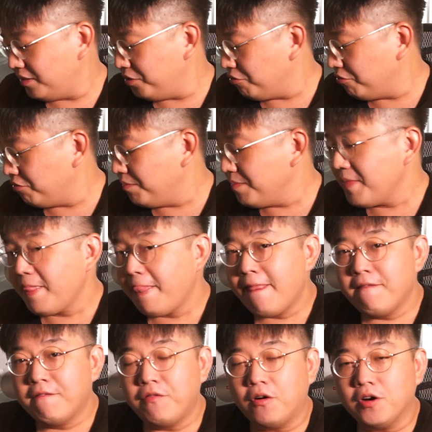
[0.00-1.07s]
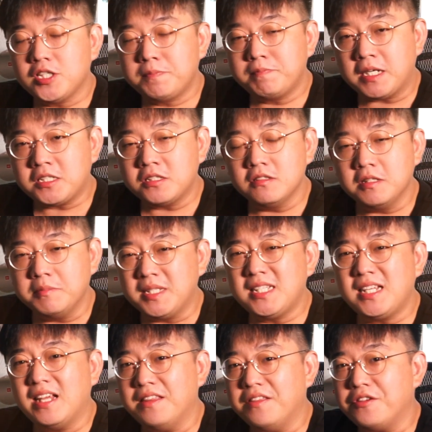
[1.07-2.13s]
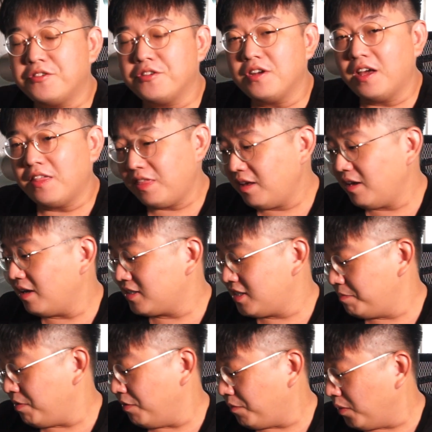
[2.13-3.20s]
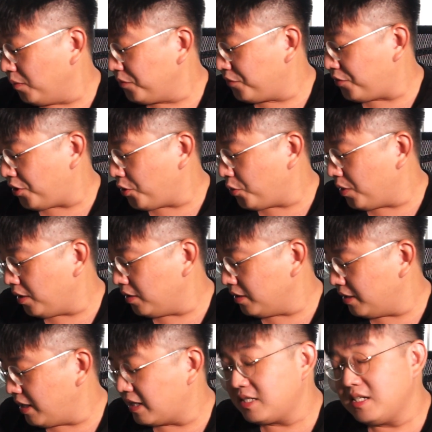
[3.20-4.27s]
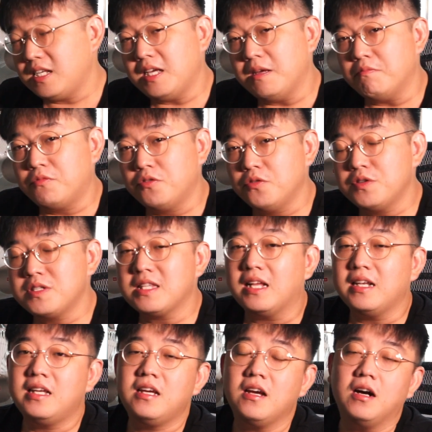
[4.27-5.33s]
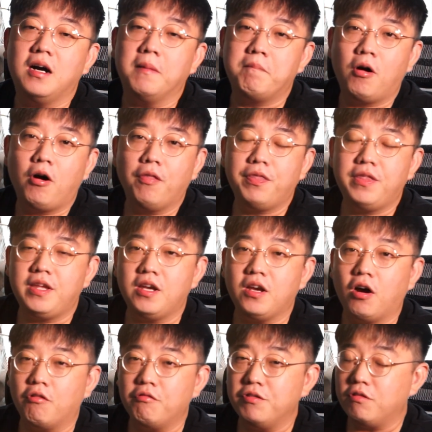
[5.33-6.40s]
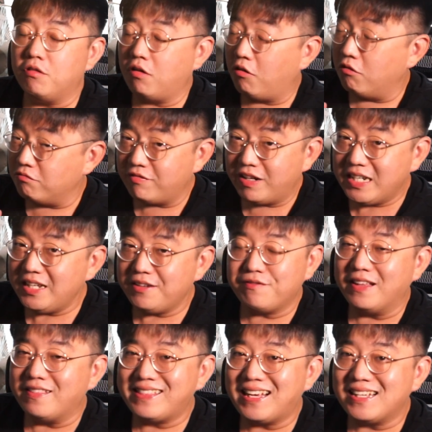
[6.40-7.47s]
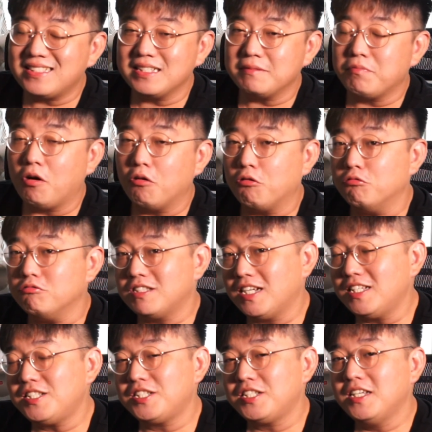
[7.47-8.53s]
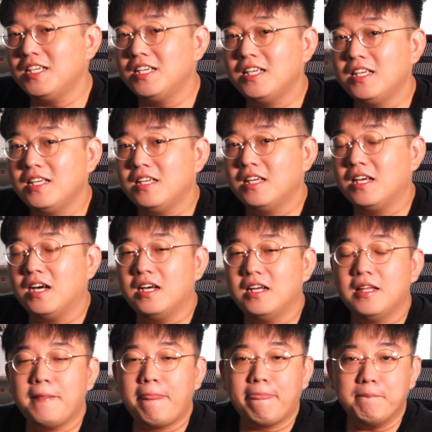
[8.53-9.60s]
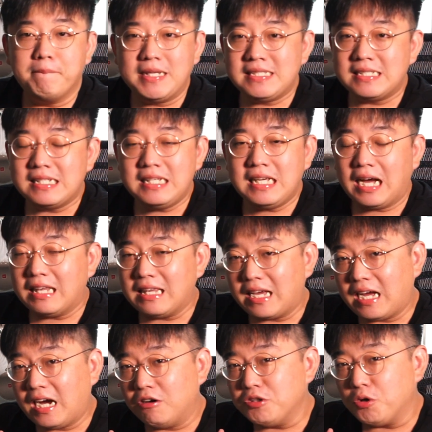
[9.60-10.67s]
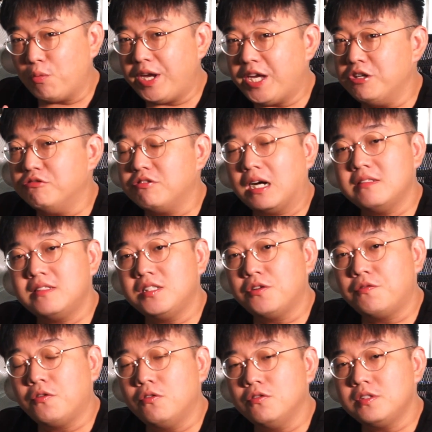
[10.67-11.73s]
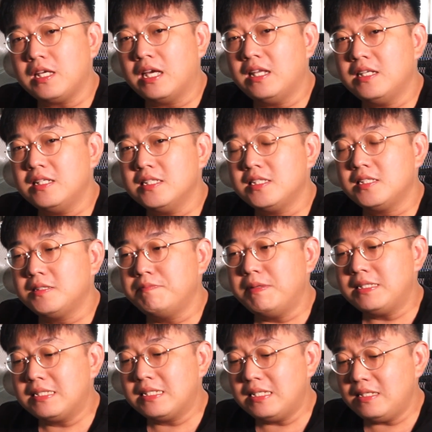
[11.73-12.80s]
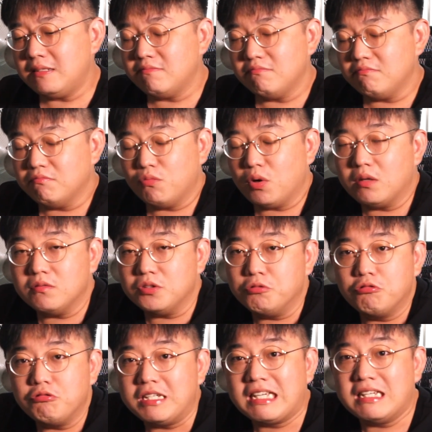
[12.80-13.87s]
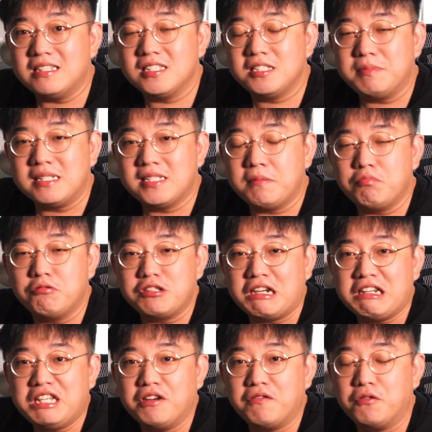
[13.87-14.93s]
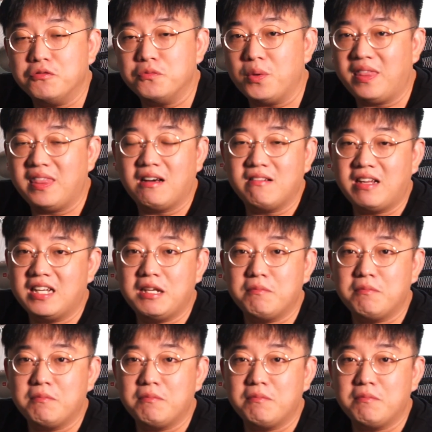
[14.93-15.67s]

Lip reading: you know, for a special limited edition, I think it actually performed very well. It actually improved slightly upon the already fantastic Pogo Touch. Basically, I like how the way it drives earphones, and it's basically, well, you know, you can just basically push any earphone without any